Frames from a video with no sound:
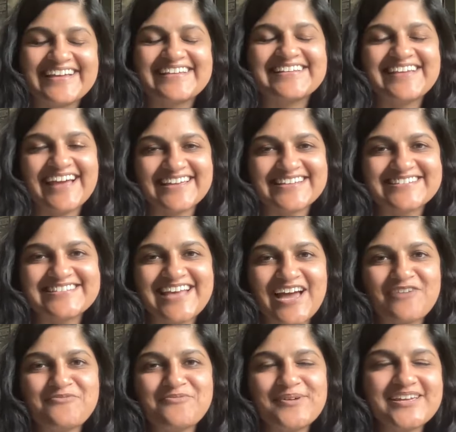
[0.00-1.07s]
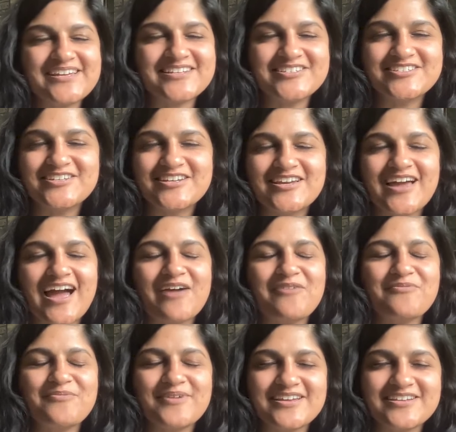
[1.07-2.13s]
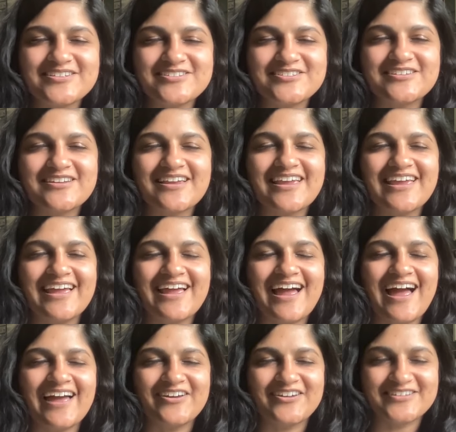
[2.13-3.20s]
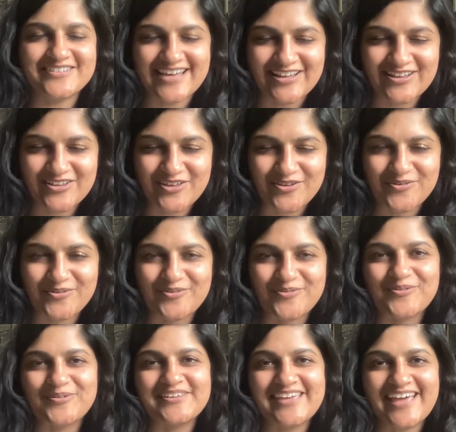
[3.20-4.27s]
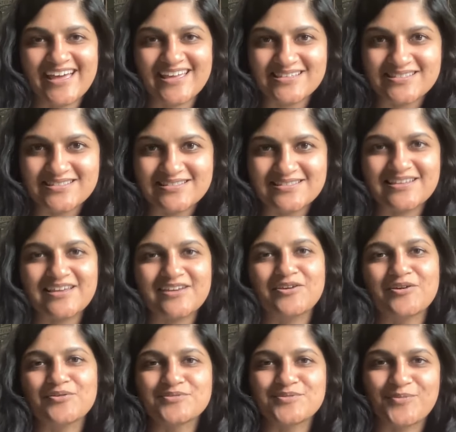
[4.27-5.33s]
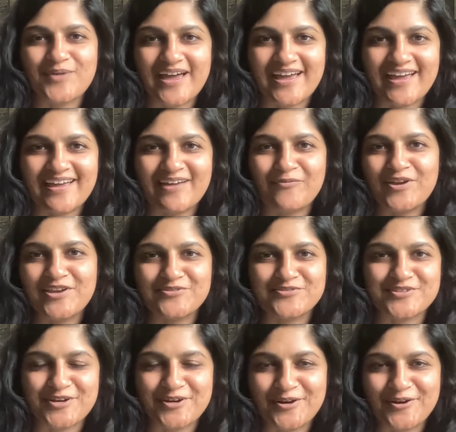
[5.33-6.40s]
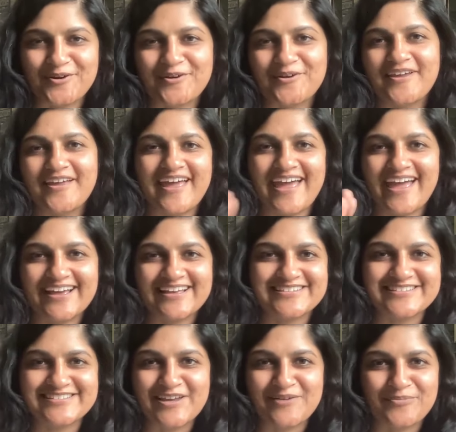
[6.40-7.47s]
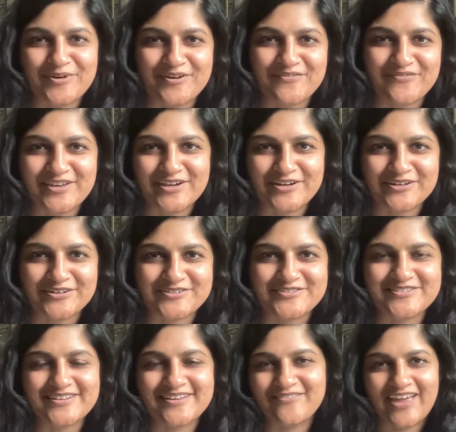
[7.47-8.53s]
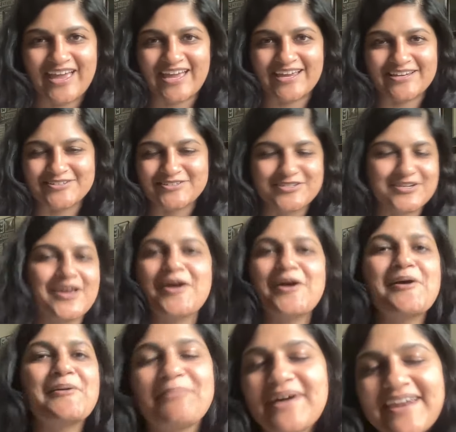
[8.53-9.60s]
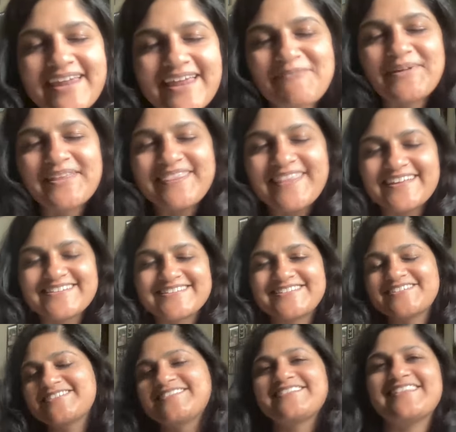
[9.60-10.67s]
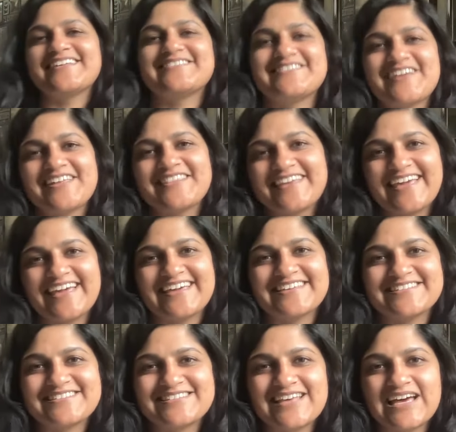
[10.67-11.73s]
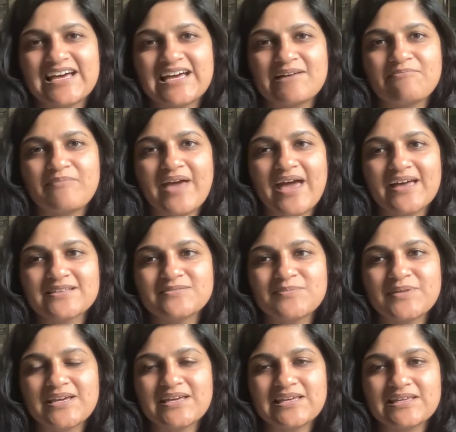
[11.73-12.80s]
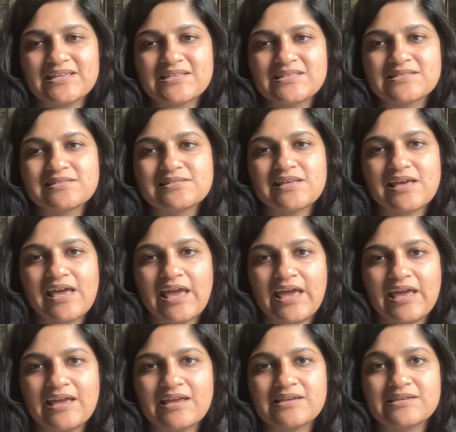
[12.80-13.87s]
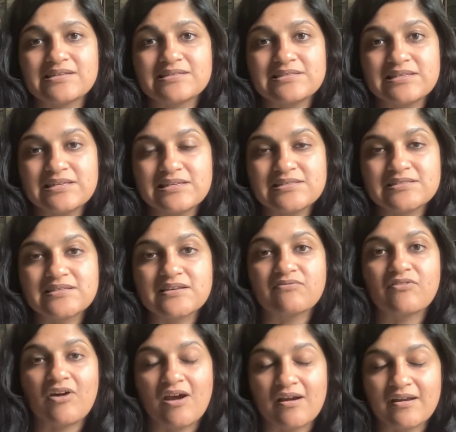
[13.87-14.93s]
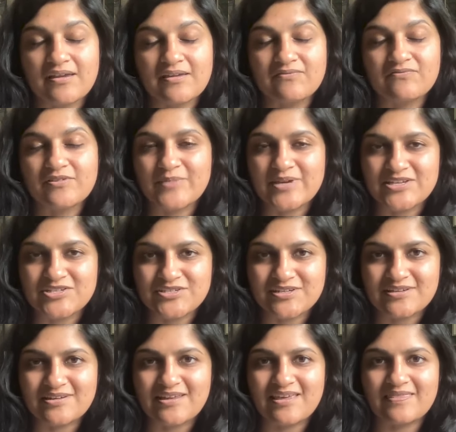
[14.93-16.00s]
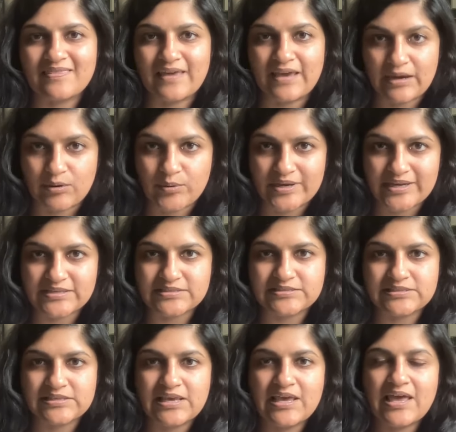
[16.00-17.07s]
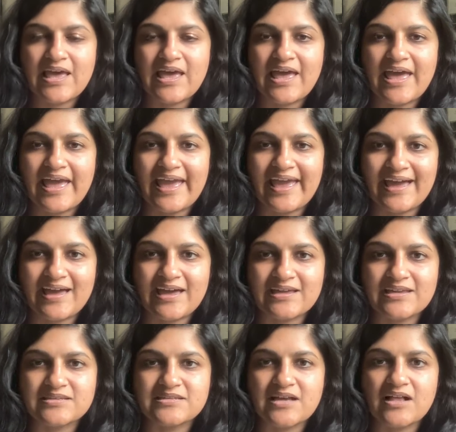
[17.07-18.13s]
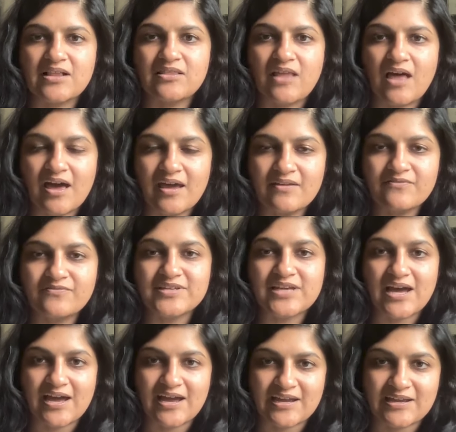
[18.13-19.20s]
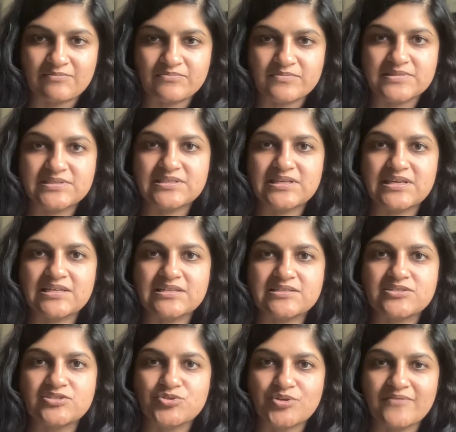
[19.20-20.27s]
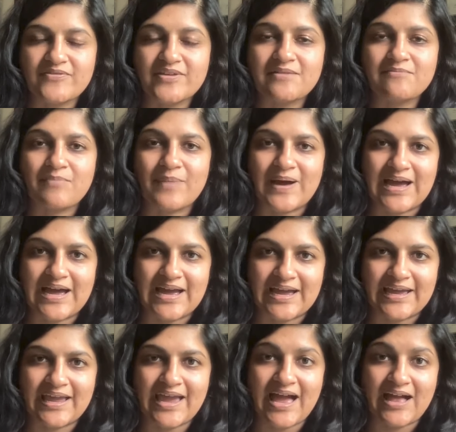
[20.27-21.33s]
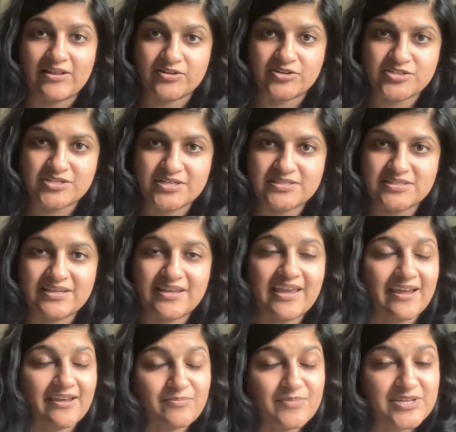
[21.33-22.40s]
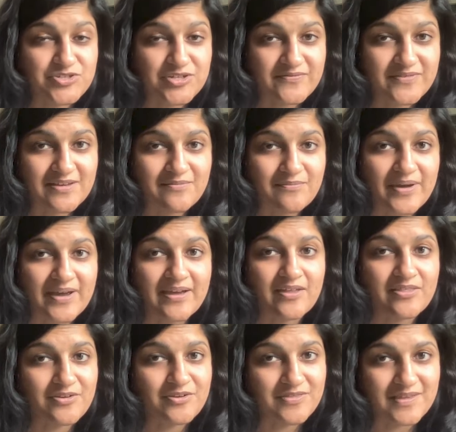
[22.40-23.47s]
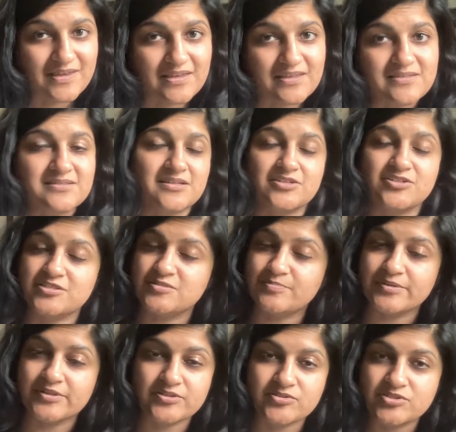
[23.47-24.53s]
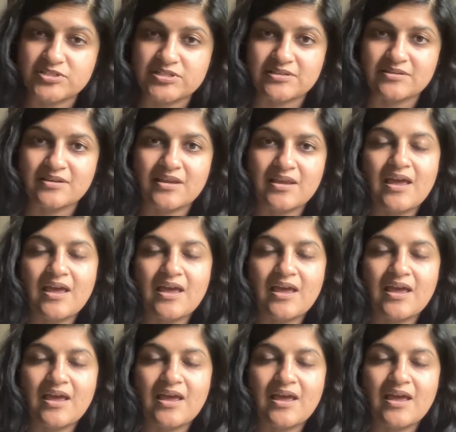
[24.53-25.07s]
Yes, I wish I could tell you, yes, it goes away when you turn X number of years of age. But that's not the case. Asthma is a disease of chronic inflammation in the airways. And a lot of times it's driven by allergies. It can be driven by other things such as pollution,